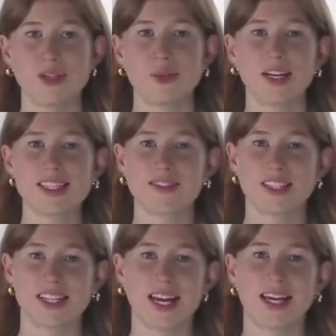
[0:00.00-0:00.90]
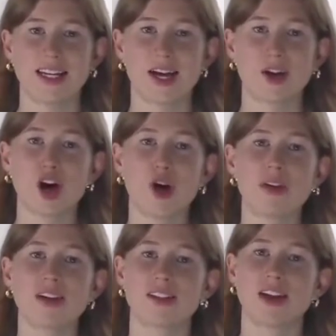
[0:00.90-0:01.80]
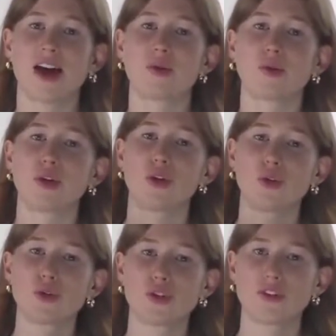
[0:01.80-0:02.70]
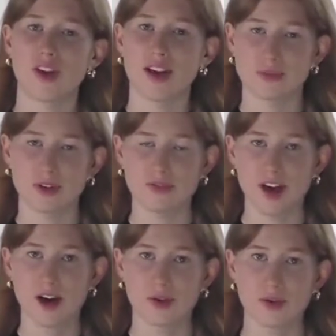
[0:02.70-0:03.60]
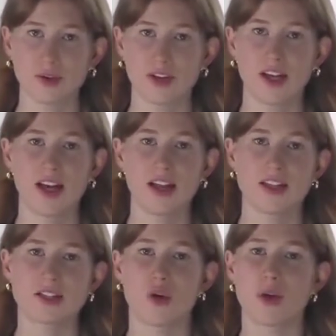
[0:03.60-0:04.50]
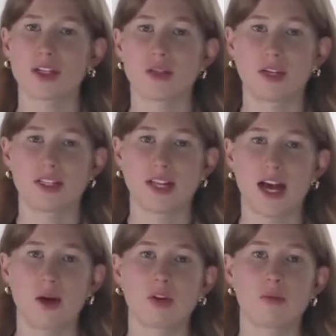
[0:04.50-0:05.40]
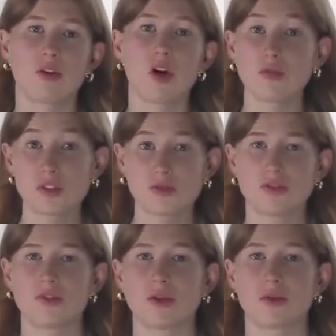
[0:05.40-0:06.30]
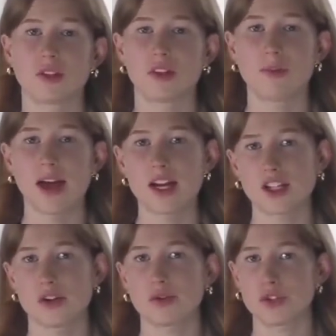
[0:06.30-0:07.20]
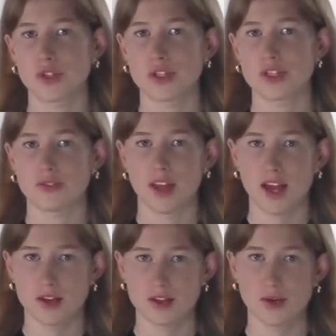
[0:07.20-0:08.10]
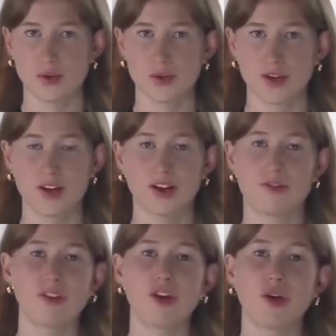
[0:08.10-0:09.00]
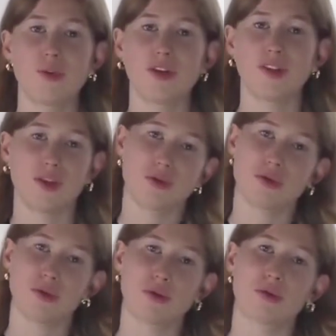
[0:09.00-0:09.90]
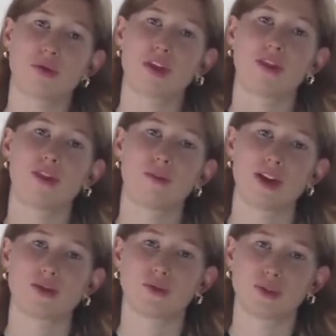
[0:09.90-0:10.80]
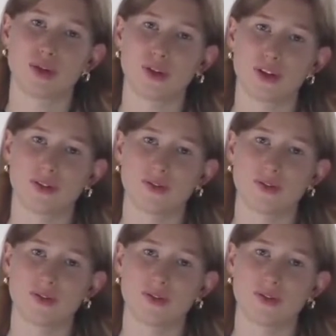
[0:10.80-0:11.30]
2017, a comic entitled "You Should Have Asked" went viral. This comic depicted how women often fulfilled the managerial duties of the household, a phenomenon the author called the mental load.